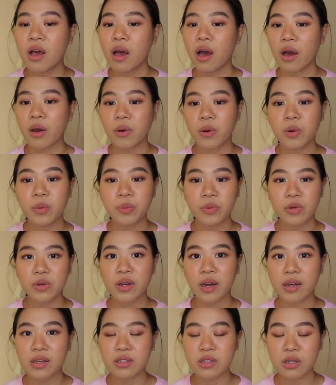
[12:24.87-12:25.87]
I hope you
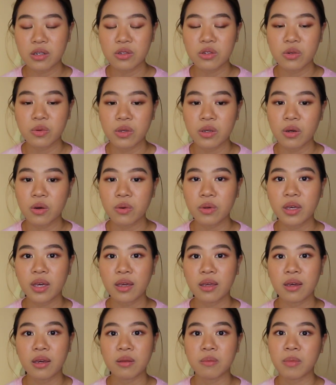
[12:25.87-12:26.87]
guys are doing
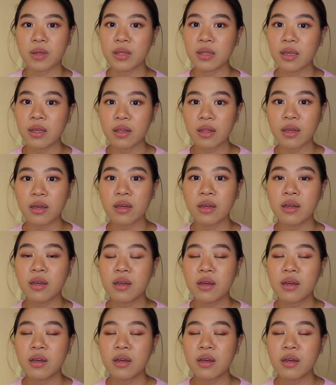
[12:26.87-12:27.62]
okay in Manila.